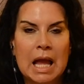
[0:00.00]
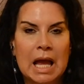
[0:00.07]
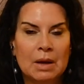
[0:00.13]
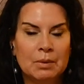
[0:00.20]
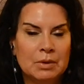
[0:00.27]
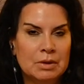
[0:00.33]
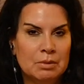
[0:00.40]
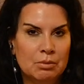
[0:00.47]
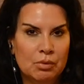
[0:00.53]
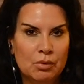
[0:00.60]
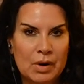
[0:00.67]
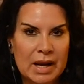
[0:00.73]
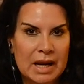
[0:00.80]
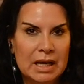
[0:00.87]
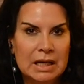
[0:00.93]
And when the
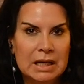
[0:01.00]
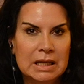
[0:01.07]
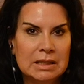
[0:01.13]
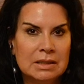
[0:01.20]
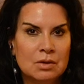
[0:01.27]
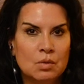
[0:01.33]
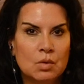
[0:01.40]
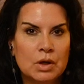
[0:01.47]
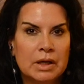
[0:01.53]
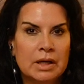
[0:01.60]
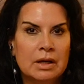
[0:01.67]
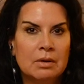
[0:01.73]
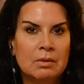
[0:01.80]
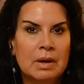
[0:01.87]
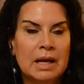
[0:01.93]
brain isn't
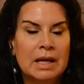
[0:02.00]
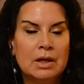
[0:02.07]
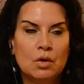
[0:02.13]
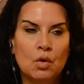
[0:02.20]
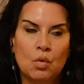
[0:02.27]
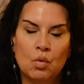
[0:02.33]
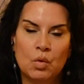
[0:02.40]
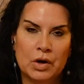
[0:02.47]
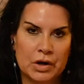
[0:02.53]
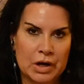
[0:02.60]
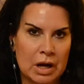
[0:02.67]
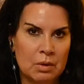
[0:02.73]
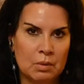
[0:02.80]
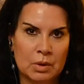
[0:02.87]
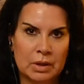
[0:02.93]
working right, we're
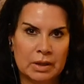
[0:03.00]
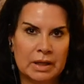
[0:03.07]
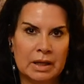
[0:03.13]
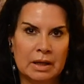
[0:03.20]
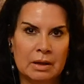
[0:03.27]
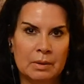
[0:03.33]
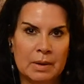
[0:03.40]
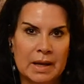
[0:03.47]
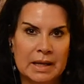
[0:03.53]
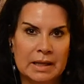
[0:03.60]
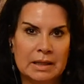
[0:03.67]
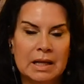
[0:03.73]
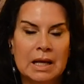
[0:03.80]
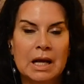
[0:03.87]
not working right.